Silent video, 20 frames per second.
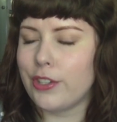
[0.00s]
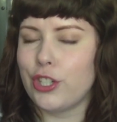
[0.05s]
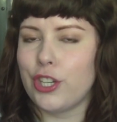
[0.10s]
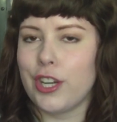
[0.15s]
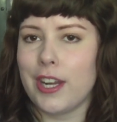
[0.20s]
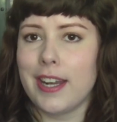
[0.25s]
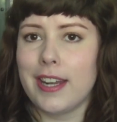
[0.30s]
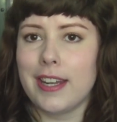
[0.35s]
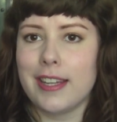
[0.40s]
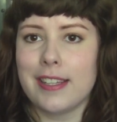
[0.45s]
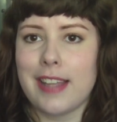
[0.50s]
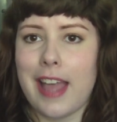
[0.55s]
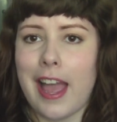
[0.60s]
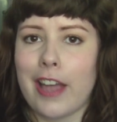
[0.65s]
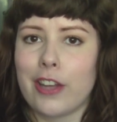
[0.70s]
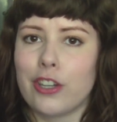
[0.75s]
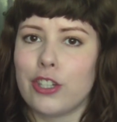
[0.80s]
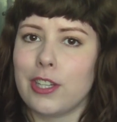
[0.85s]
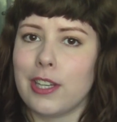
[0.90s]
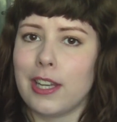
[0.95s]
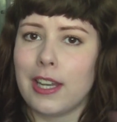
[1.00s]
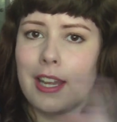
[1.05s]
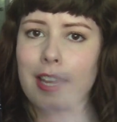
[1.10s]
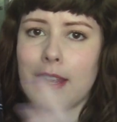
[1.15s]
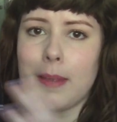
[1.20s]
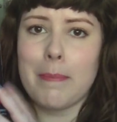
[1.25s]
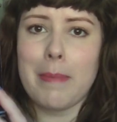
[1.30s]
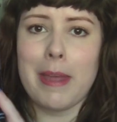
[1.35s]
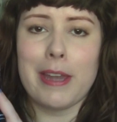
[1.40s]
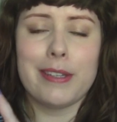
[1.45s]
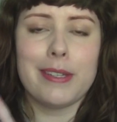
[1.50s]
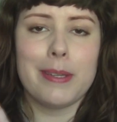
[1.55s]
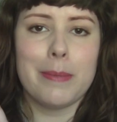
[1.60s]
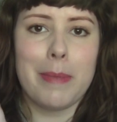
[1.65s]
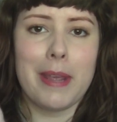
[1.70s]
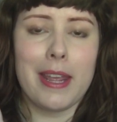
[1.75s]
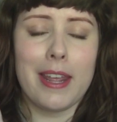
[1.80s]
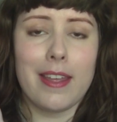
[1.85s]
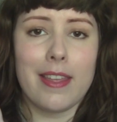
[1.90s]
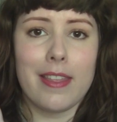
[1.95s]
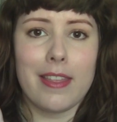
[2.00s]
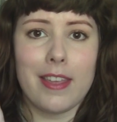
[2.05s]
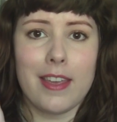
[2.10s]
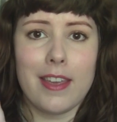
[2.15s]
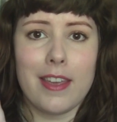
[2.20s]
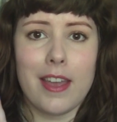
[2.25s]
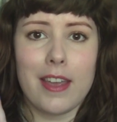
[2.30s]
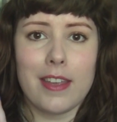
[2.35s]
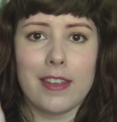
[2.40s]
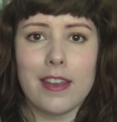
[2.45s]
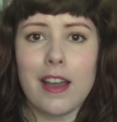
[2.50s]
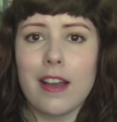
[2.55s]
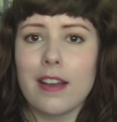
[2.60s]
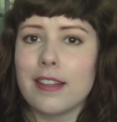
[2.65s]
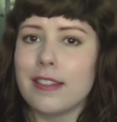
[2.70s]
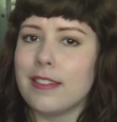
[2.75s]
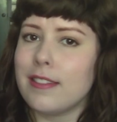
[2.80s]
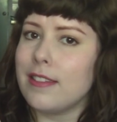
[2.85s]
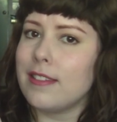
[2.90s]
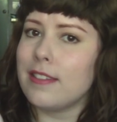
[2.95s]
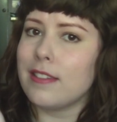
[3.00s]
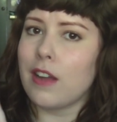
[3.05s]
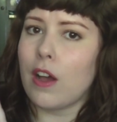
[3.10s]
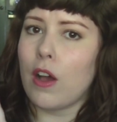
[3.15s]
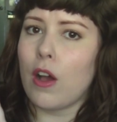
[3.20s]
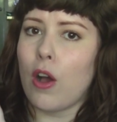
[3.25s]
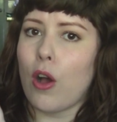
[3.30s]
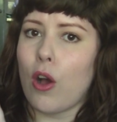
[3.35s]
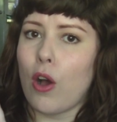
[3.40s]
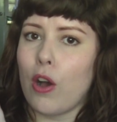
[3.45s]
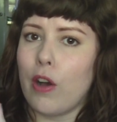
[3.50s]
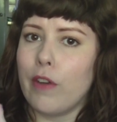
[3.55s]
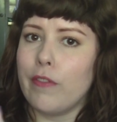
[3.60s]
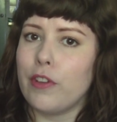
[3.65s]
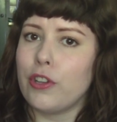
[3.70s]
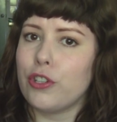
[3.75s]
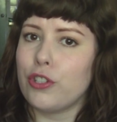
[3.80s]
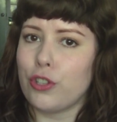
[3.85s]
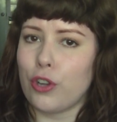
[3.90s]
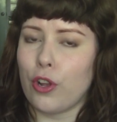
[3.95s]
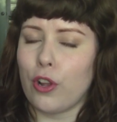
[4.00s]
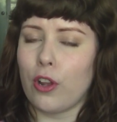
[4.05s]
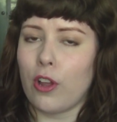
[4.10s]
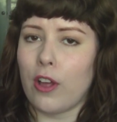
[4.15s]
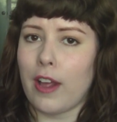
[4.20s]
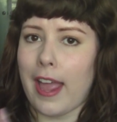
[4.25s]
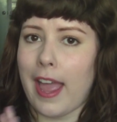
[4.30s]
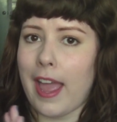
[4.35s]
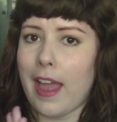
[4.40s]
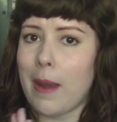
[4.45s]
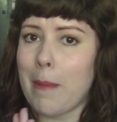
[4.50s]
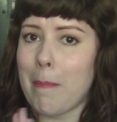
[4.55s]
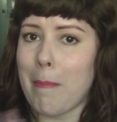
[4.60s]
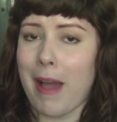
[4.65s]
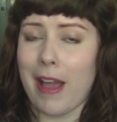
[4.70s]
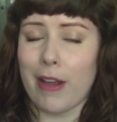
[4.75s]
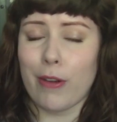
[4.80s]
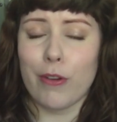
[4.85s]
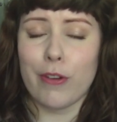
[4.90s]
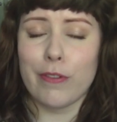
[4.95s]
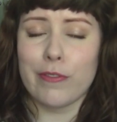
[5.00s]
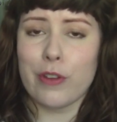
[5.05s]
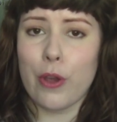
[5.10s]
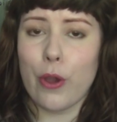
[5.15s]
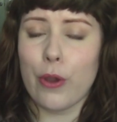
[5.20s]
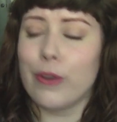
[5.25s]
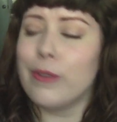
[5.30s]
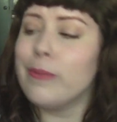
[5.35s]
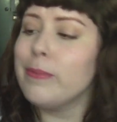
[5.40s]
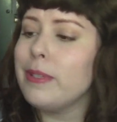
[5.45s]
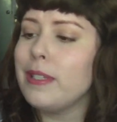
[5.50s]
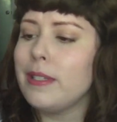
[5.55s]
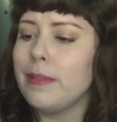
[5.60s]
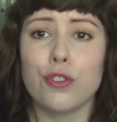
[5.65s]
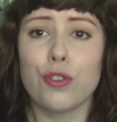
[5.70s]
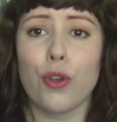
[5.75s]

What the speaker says: she is actually meant to be the younger sister of Sherlock and Mycroft Holmes.